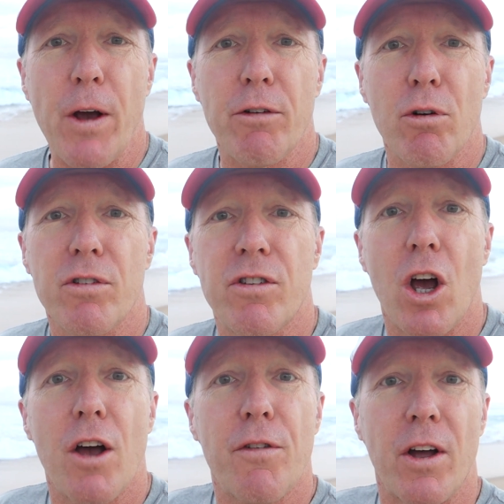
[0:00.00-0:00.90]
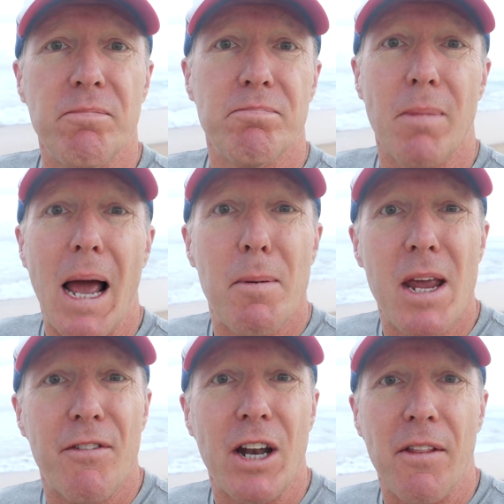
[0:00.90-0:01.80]
Federal Reserve and
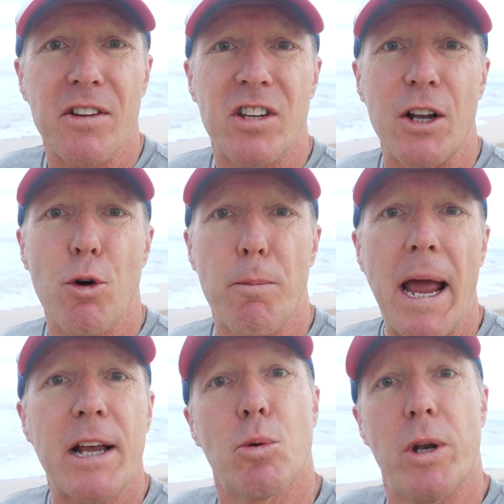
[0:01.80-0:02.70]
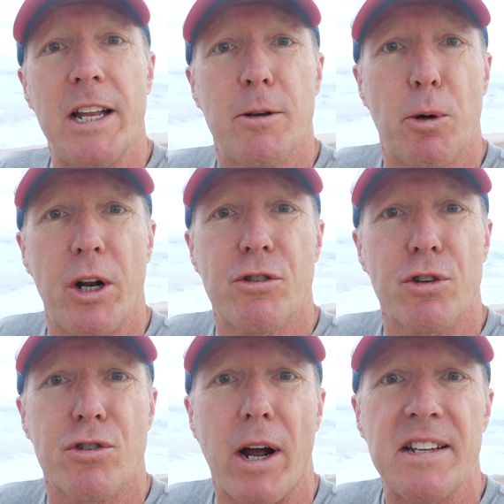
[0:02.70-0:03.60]
maybe even other central banks will need to put
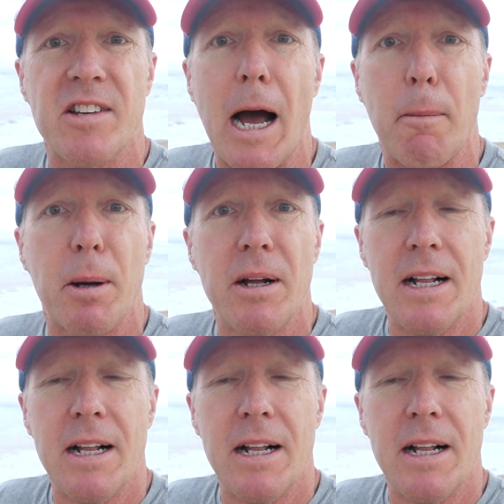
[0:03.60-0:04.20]
interest rates up